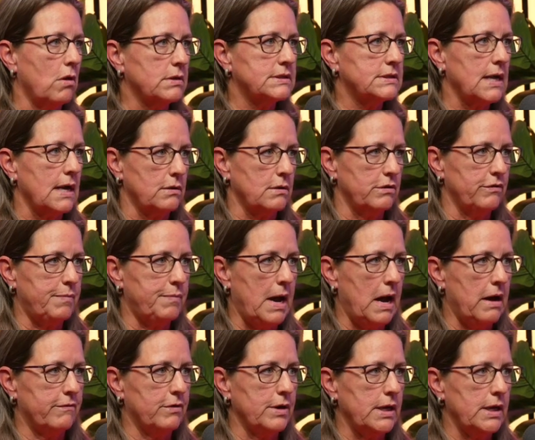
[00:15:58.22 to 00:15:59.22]
cycle of
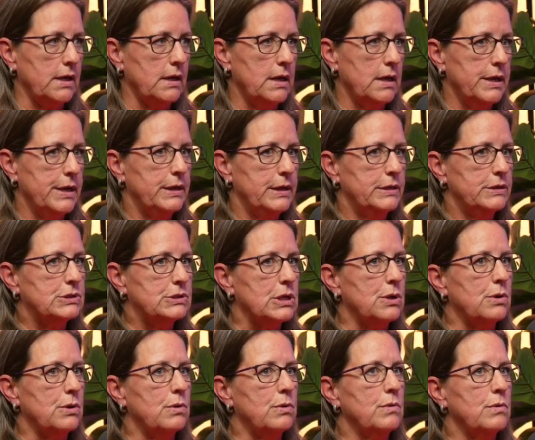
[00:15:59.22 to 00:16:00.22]
poverty.
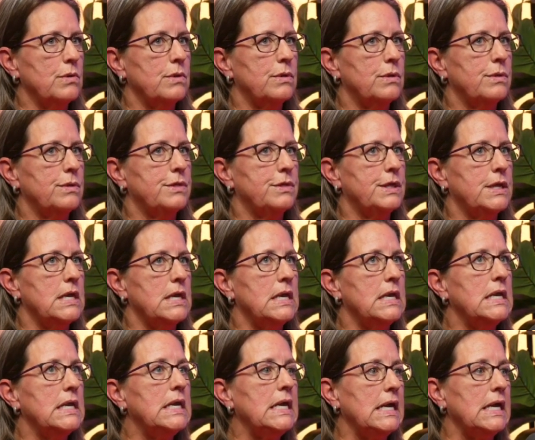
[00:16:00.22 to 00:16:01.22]
So, the
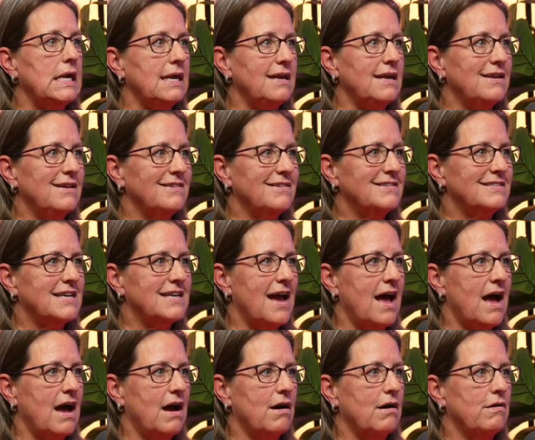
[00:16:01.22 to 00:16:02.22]
need to
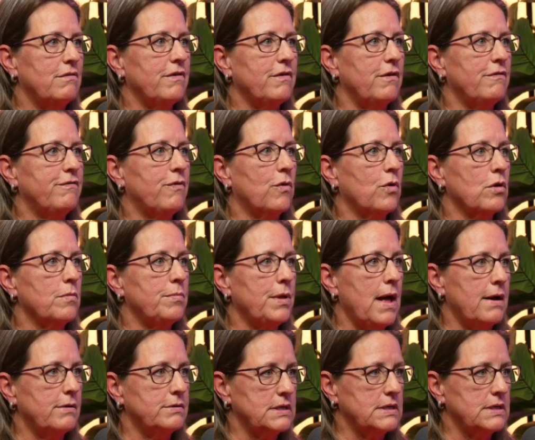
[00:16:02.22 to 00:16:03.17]
have affordable housing